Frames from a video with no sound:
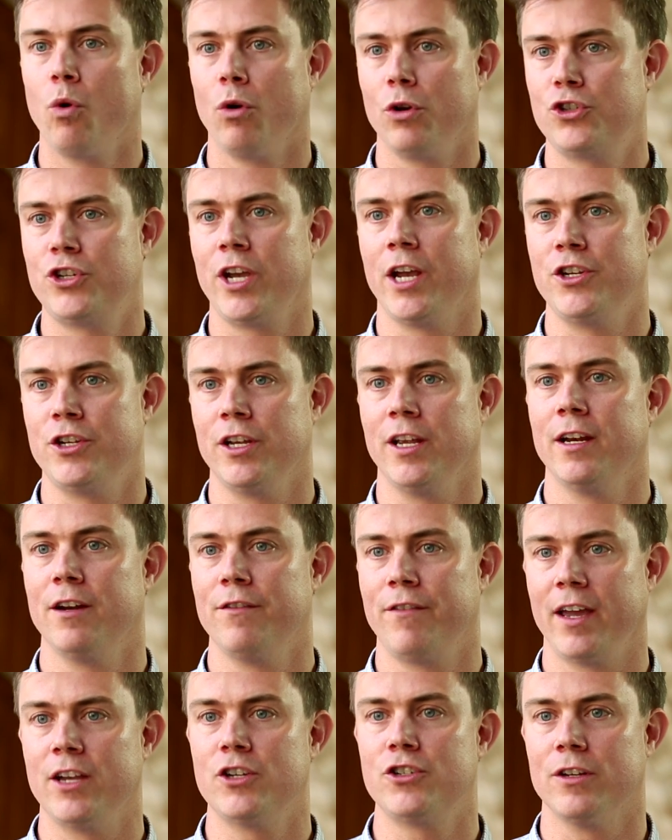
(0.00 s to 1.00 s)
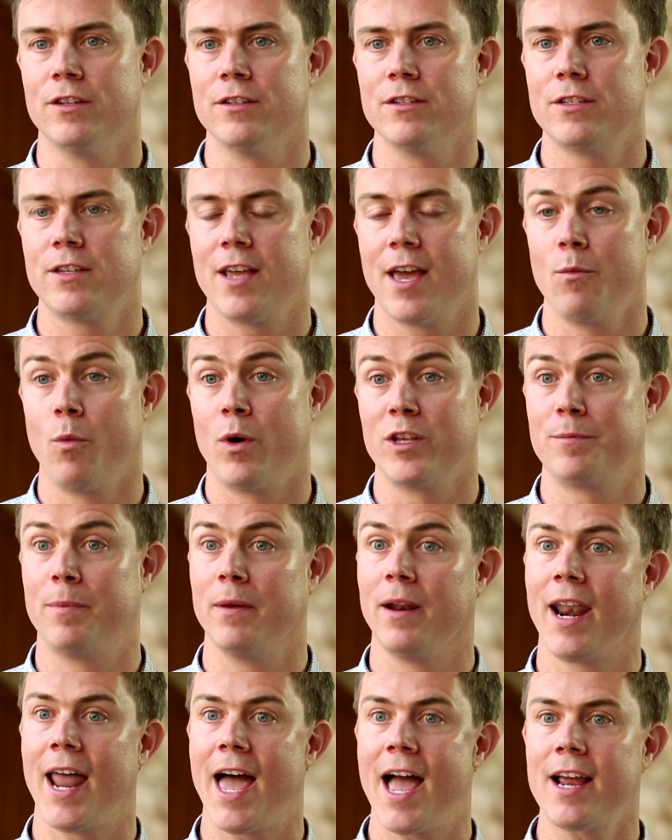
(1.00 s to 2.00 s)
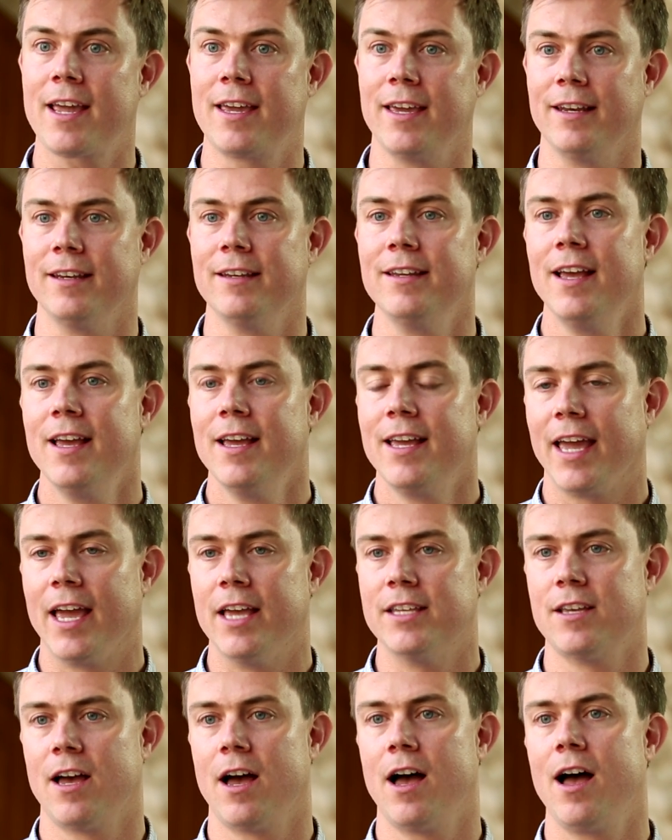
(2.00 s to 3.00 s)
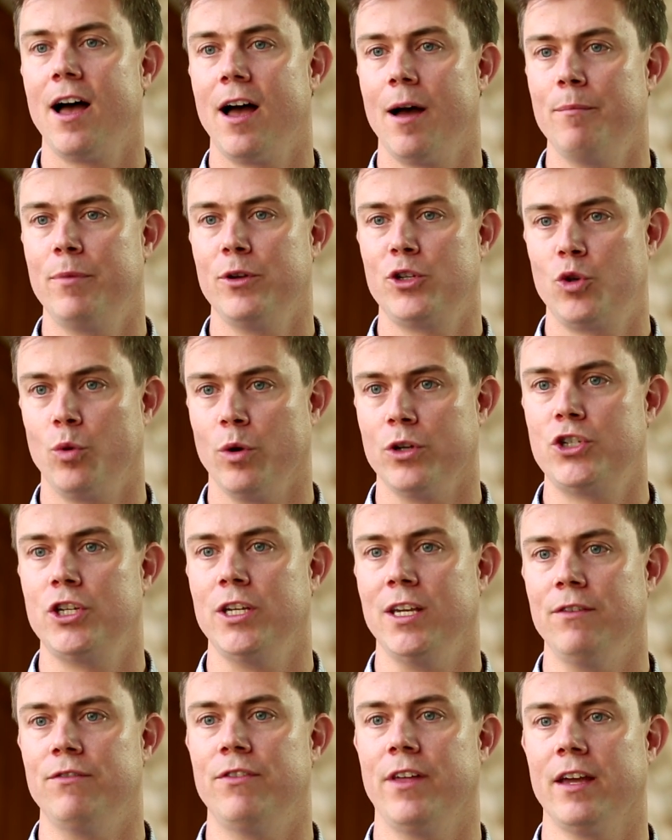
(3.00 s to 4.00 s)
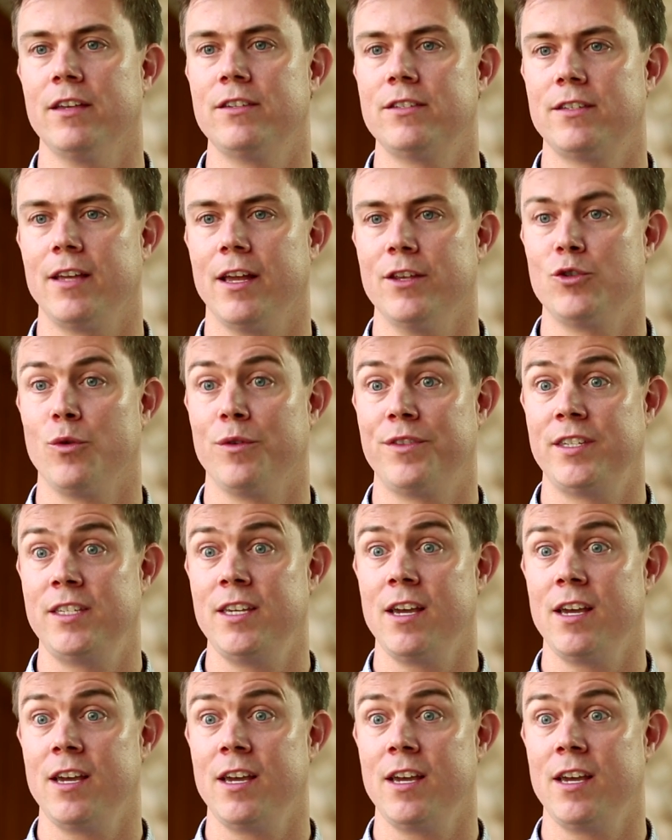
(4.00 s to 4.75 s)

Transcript: world-changing innovations. And what's been lacking is a hub to achieve this. And so with